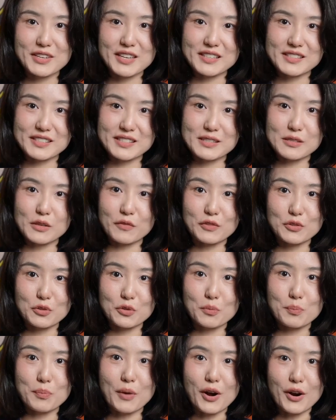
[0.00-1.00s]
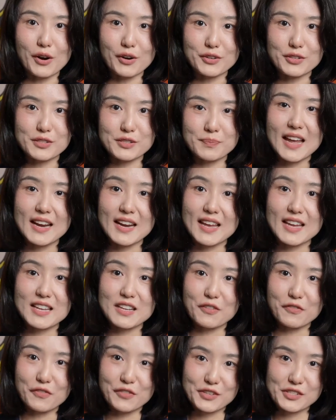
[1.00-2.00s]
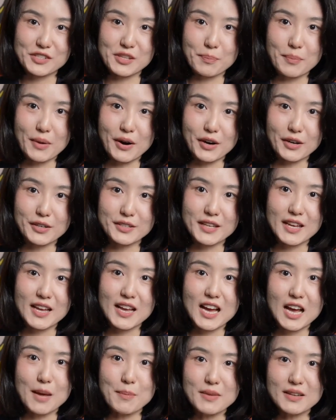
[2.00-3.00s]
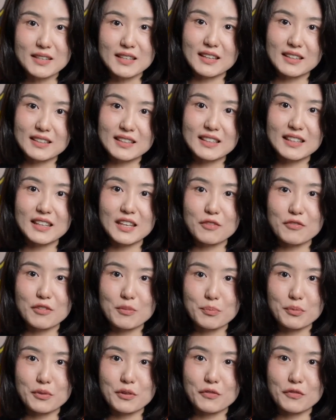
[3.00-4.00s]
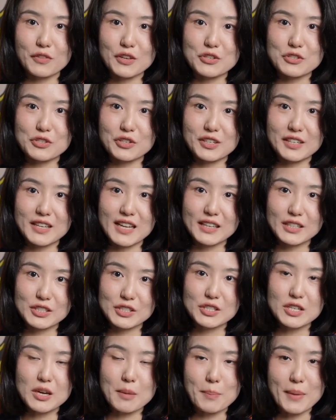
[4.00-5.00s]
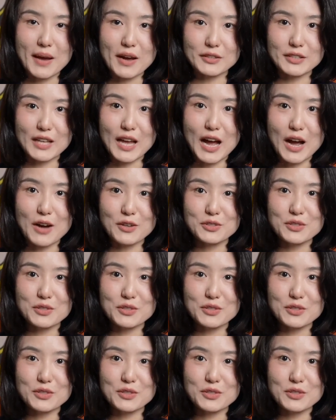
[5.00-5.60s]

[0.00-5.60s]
consists of two parts, and in the first part, I'm gonna give a brief introduction about how